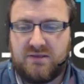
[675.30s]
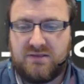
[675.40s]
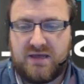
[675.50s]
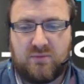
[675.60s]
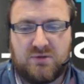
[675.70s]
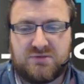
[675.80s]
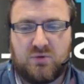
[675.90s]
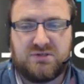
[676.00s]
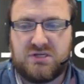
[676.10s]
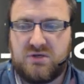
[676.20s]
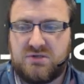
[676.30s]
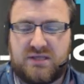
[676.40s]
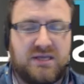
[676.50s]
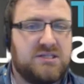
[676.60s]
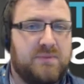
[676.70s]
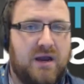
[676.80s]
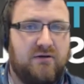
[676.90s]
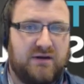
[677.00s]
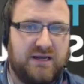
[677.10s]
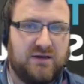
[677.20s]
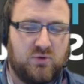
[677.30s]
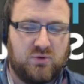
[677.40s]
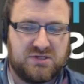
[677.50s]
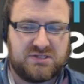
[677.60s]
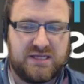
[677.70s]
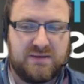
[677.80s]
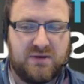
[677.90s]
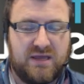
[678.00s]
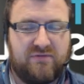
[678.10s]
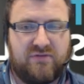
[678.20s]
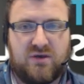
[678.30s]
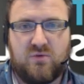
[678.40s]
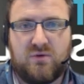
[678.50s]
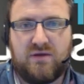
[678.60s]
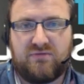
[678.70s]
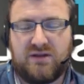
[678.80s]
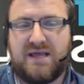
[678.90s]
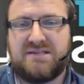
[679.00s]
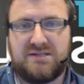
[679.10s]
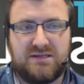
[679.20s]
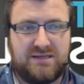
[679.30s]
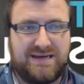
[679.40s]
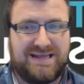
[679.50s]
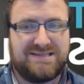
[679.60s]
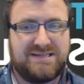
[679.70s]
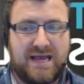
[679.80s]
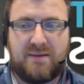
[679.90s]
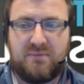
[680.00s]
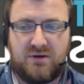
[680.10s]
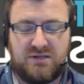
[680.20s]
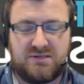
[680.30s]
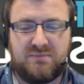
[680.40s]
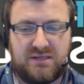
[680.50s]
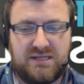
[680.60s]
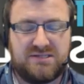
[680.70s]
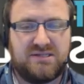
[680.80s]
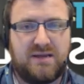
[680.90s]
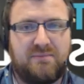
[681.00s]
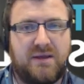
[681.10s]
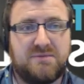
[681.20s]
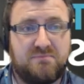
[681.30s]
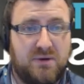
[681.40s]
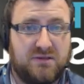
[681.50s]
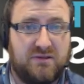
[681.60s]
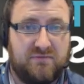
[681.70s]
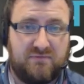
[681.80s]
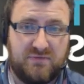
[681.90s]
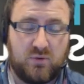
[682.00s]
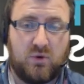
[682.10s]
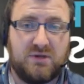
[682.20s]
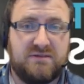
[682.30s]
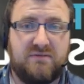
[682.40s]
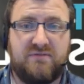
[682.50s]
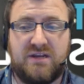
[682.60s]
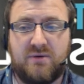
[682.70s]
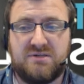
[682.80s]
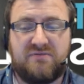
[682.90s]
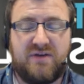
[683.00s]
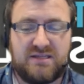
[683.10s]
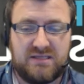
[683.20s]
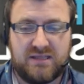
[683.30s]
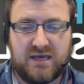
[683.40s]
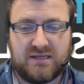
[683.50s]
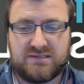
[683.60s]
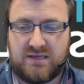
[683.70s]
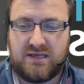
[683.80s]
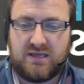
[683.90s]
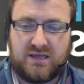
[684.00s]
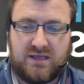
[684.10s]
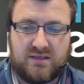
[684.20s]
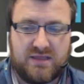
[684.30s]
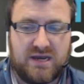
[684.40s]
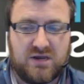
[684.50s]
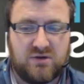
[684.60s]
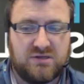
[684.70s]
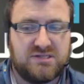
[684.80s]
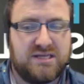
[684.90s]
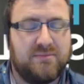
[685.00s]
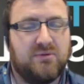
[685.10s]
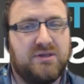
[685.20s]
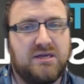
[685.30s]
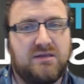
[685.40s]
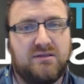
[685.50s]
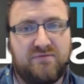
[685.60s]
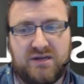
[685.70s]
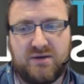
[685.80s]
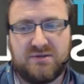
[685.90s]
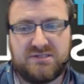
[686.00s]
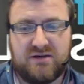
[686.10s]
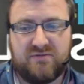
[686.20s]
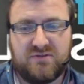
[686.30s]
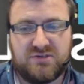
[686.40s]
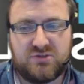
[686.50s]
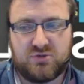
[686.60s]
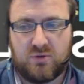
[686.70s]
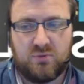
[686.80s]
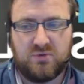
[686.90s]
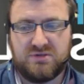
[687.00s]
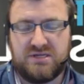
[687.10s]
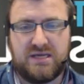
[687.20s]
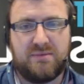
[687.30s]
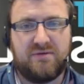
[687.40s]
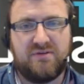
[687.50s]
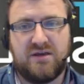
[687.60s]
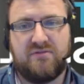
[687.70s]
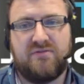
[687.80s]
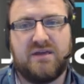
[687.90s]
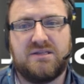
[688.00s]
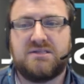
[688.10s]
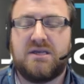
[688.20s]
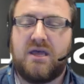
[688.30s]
That one's one to use, I think, sparingly and cautiously, but if the lesson needs to happen, something needs to take place, but the quality of the video is affecting that, then you can disable the video itself and stop all those incoming video feeds,